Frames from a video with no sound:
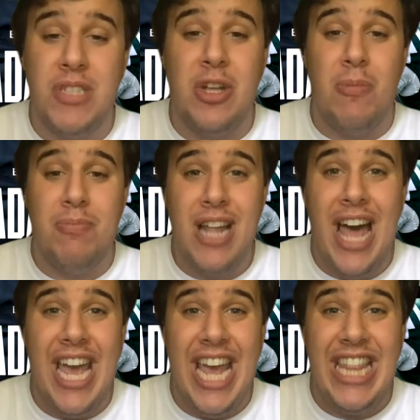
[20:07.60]

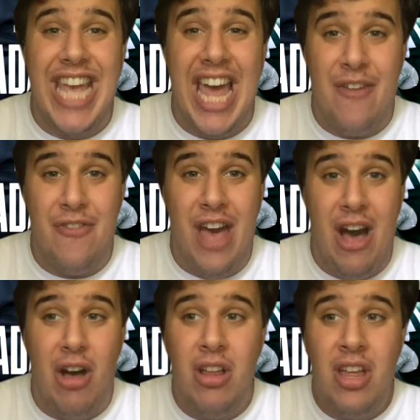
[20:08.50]
play in the
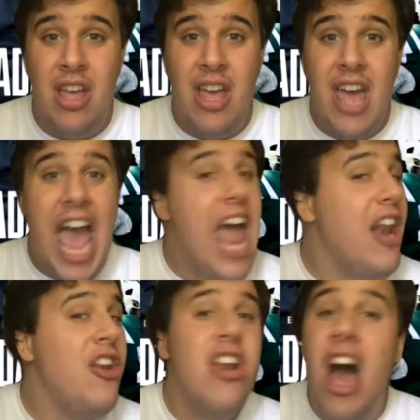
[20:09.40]
NFL,
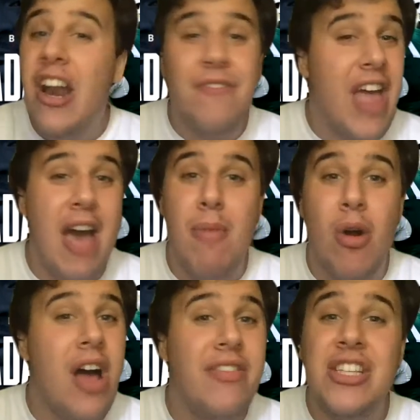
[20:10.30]
and none of them are
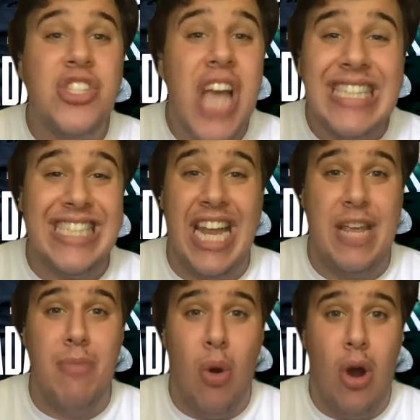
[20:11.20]
on the Jets
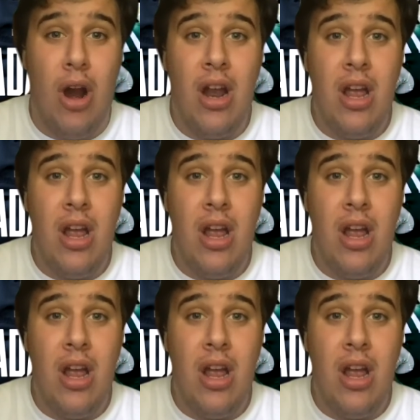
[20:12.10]
anymore.